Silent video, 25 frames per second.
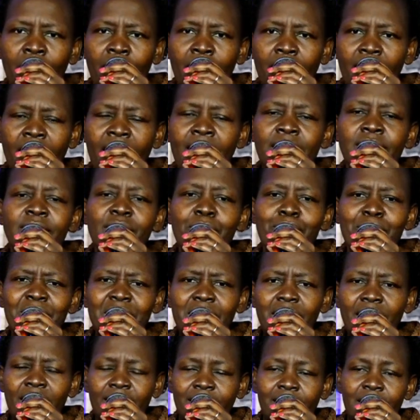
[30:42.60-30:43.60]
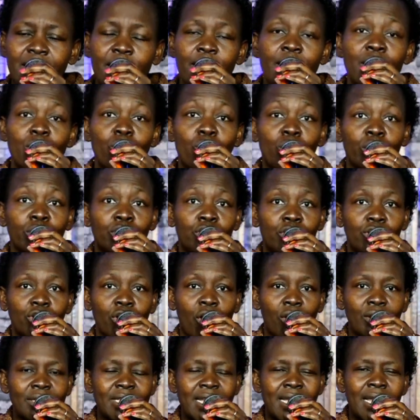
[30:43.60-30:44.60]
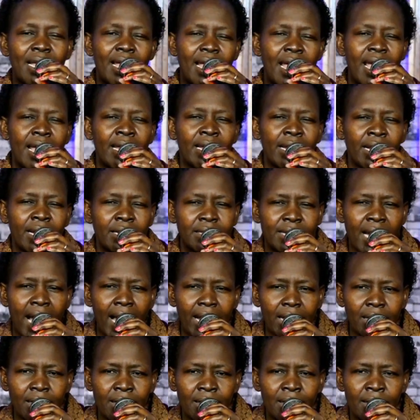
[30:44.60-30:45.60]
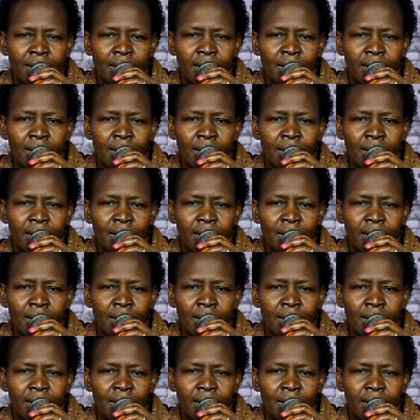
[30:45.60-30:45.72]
And immediately he was shot and he died.